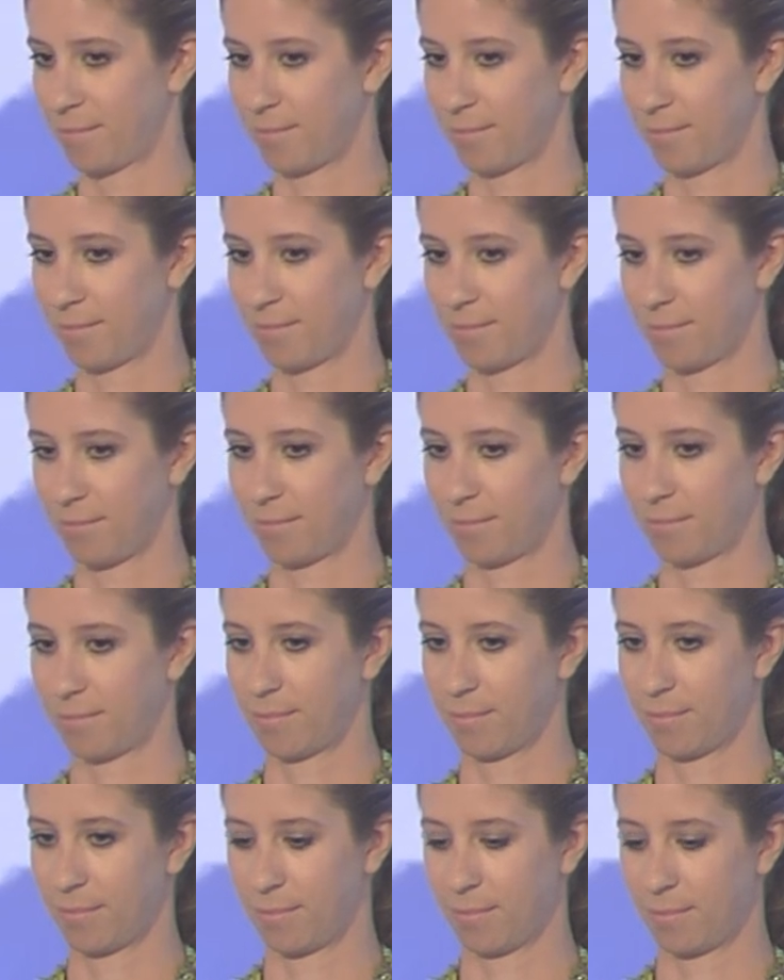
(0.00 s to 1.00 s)

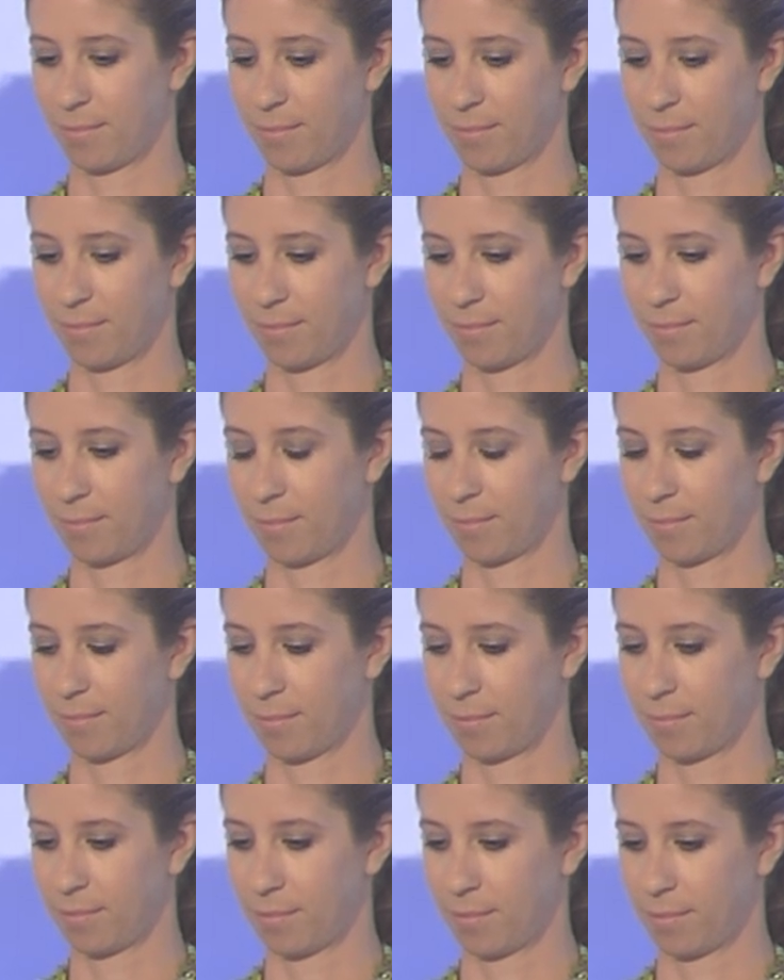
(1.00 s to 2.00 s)

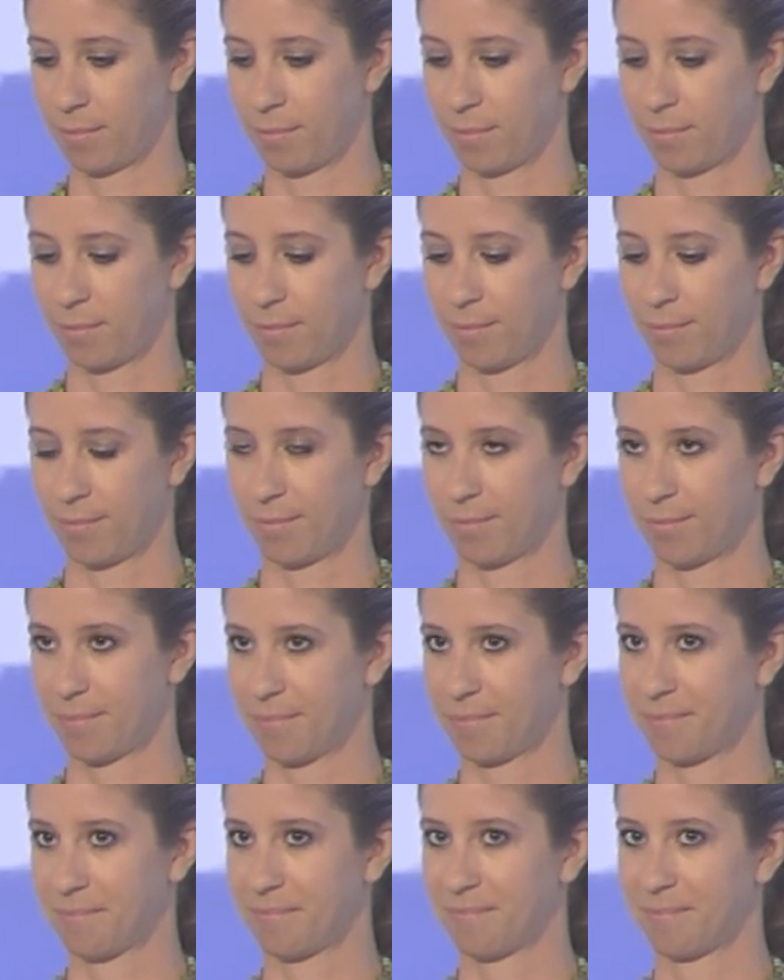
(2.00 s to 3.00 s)

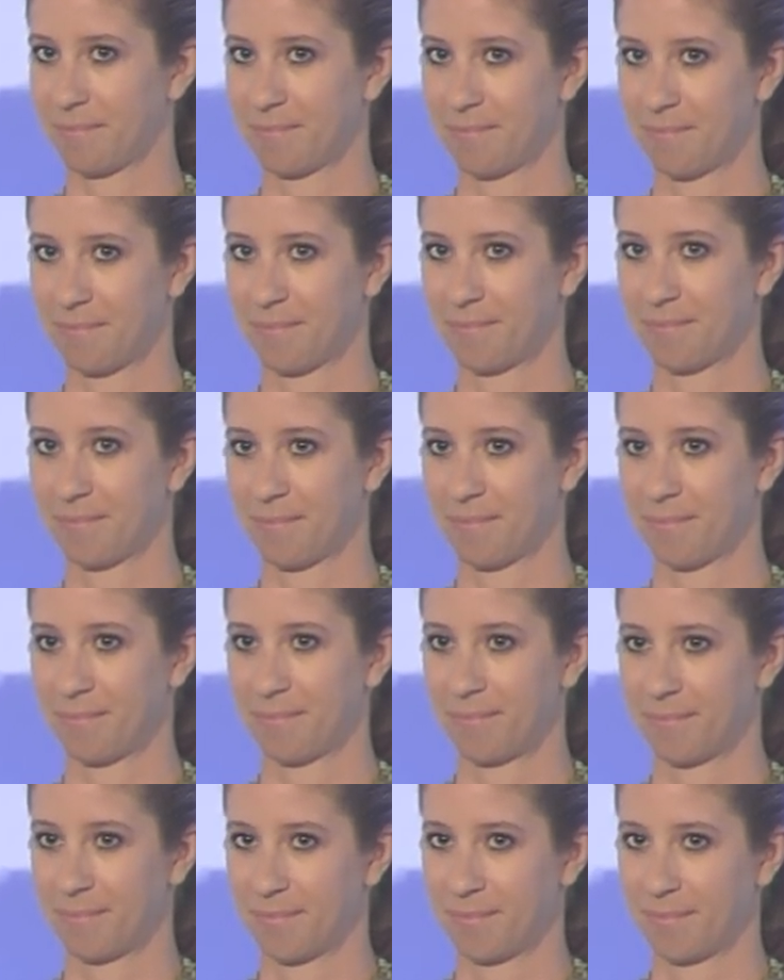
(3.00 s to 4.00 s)

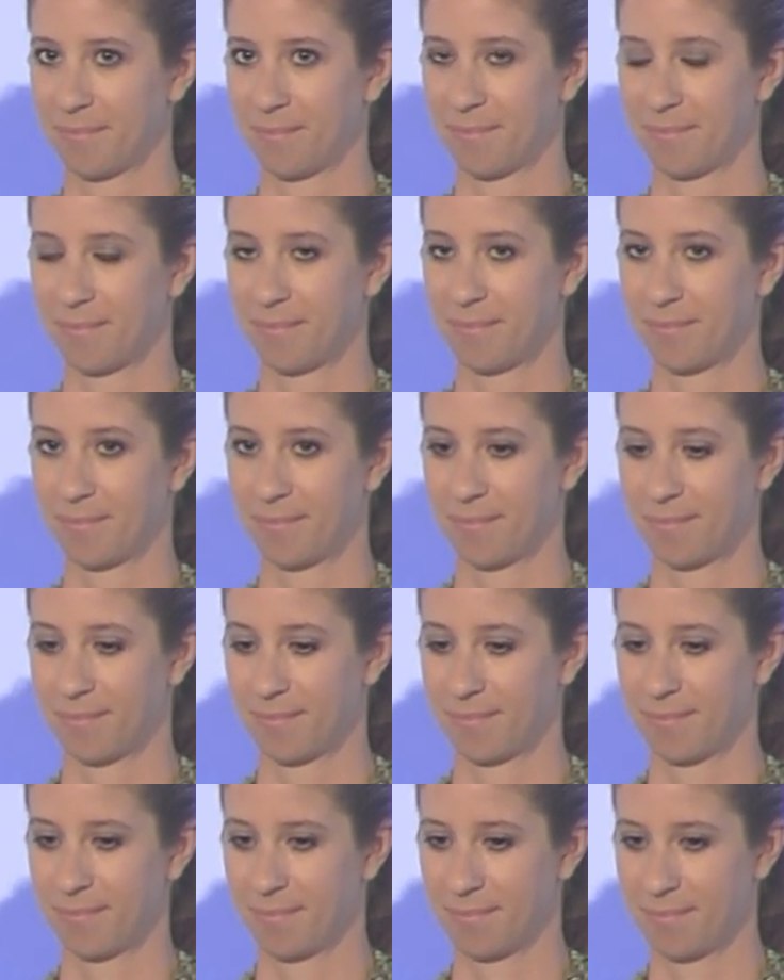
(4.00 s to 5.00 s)

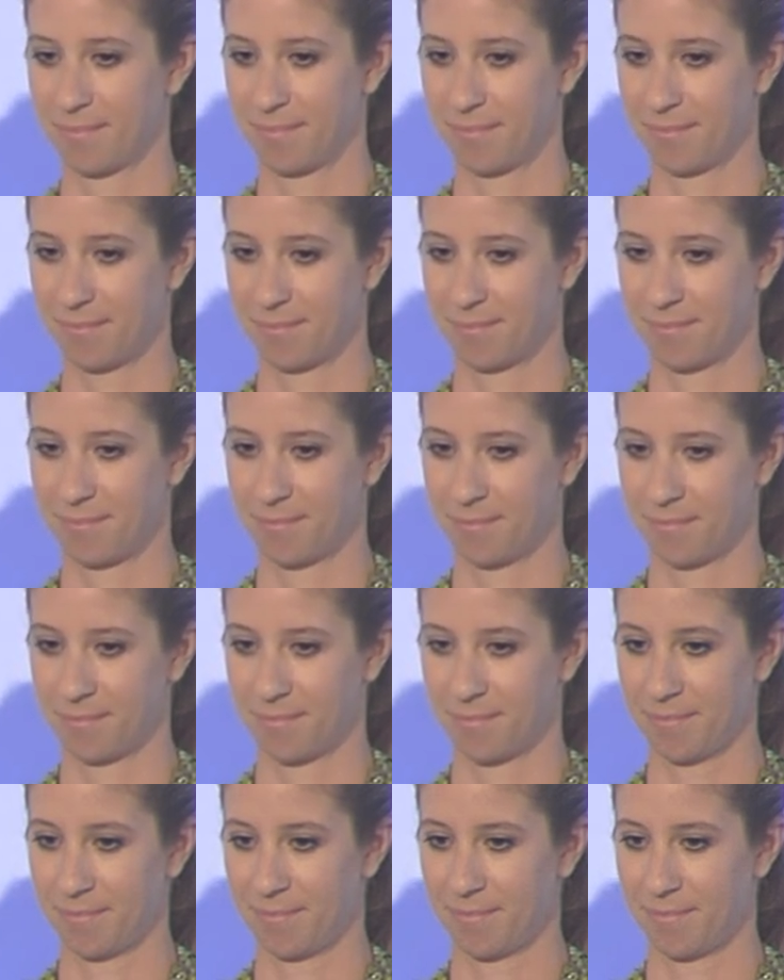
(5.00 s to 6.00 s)

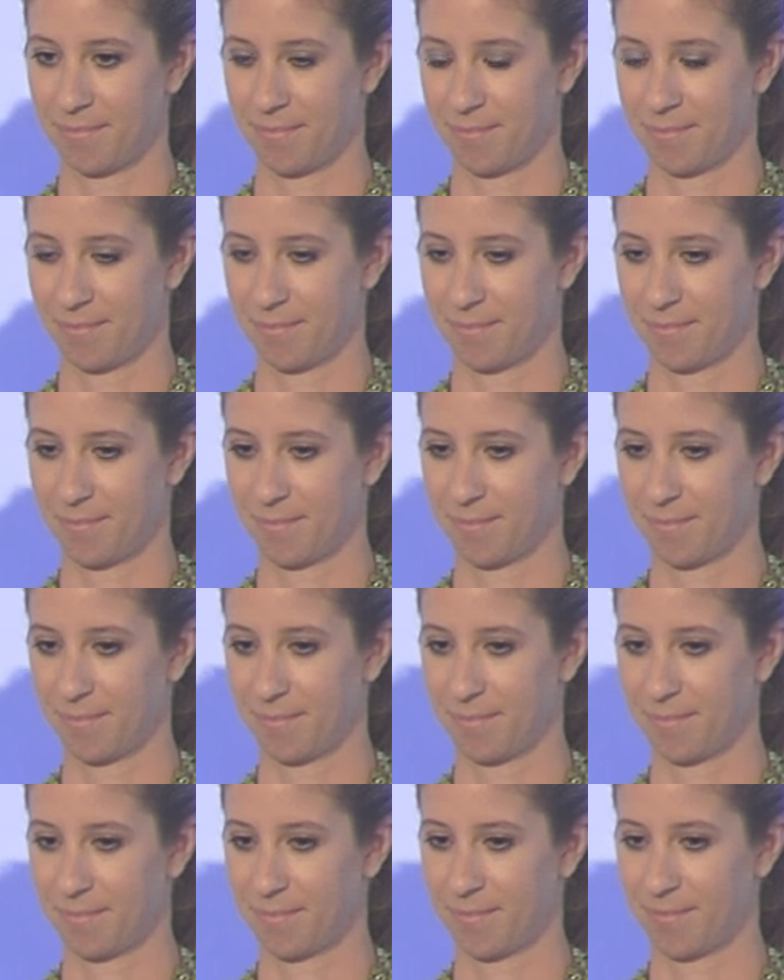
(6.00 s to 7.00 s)

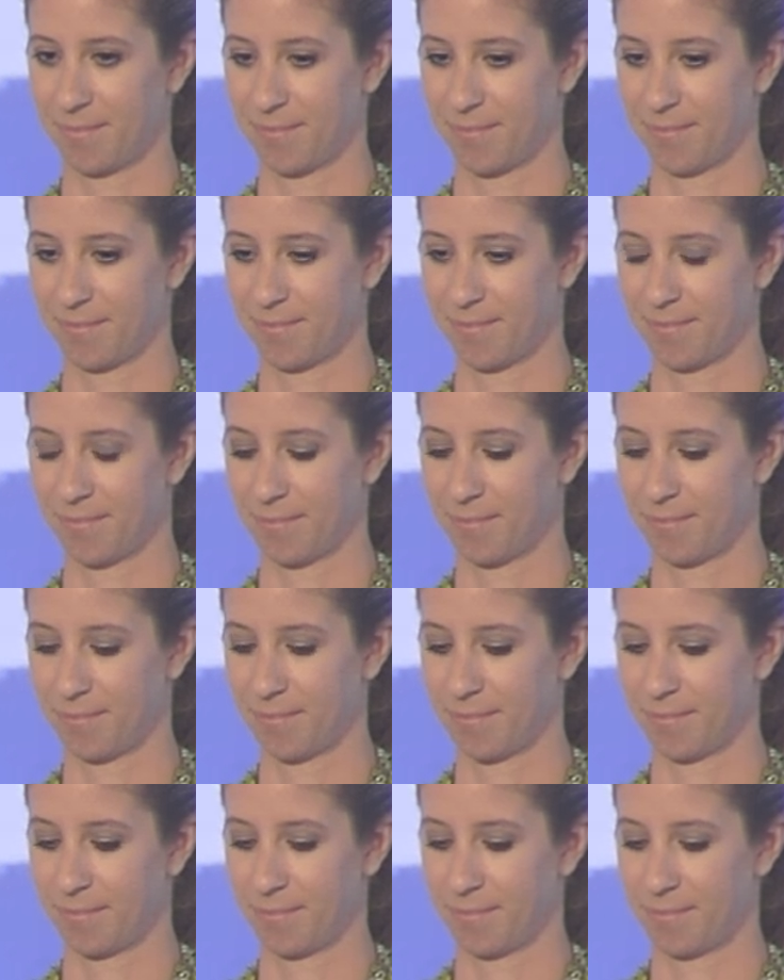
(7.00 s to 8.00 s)
This person isn't speaking.